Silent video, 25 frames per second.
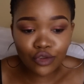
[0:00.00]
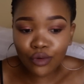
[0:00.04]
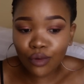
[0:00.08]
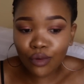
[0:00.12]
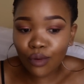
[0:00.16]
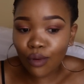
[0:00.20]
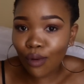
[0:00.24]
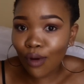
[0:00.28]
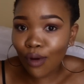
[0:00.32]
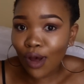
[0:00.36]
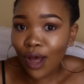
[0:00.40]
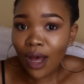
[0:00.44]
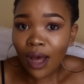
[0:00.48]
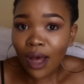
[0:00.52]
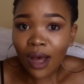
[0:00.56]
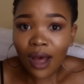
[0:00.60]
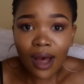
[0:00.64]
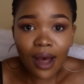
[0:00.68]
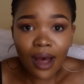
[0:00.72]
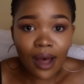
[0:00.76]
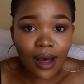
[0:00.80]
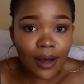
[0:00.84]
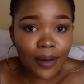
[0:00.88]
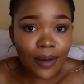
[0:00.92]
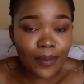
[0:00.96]
your
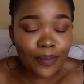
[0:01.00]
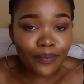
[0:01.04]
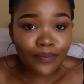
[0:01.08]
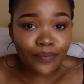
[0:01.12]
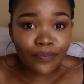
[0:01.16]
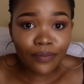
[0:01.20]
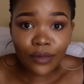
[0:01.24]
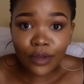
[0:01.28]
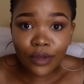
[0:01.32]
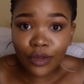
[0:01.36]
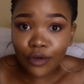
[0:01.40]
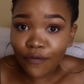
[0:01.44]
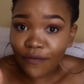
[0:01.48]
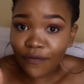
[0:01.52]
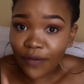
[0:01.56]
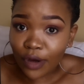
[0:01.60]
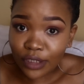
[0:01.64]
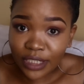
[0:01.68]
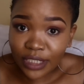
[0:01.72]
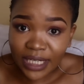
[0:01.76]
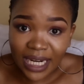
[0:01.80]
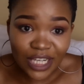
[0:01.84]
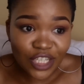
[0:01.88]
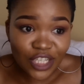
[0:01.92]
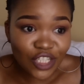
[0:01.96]

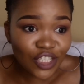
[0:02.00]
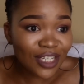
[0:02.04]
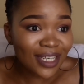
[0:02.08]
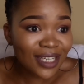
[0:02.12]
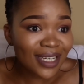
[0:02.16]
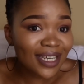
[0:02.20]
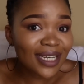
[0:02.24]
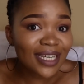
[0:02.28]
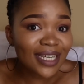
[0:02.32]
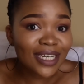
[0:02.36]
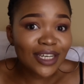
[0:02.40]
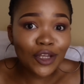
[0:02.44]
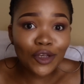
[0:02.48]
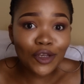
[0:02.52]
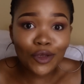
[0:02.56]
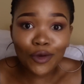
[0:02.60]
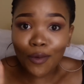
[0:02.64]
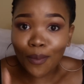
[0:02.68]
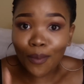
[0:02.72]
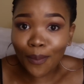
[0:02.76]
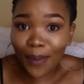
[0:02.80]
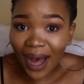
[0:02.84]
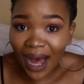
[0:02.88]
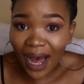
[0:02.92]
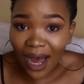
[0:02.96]
foundation,
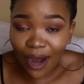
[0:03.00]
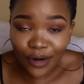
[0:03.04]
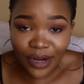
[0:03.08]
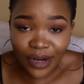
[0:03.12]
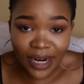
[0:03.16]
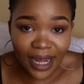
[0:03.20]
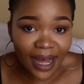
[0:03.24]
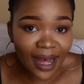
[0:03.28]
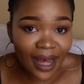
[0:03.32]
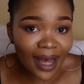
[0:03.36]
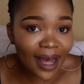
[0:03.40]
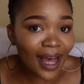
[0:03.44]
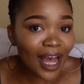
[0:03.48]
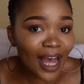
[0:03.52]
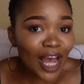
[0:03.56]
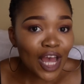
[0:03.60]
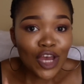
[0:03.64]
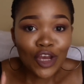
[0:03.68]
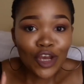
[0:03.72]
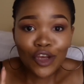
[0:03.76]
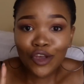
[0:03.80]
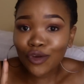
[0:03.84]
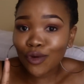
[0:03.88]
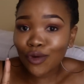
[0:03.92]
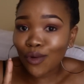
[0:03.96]
your powder,
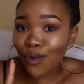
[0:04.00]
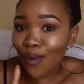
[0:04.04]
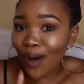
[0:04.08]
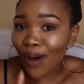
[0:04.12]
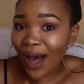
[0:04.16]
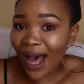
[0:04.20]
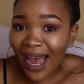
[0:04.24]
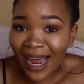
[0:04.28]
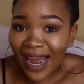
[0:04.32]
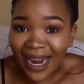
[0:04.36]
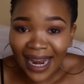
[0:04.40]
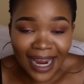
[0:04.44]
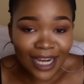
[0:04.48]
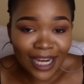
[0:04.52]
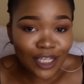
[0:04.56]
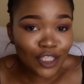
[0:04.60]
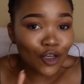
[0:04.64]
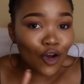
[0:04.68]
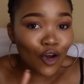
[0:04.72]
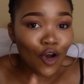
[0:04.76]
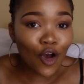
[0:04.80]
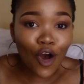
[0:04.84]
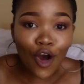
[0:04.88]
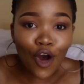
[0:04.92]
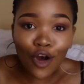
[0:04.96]
your highlight,
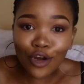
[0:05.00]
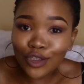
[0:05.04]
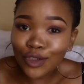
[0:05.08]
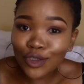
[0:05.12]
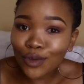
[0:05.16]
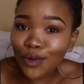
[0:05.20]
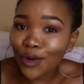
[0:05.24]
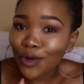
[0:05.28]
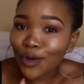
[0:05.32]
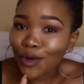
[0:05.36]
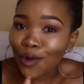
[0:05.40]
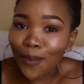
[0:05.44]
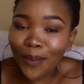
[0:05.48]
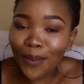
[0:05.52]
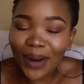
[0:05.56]
your contour,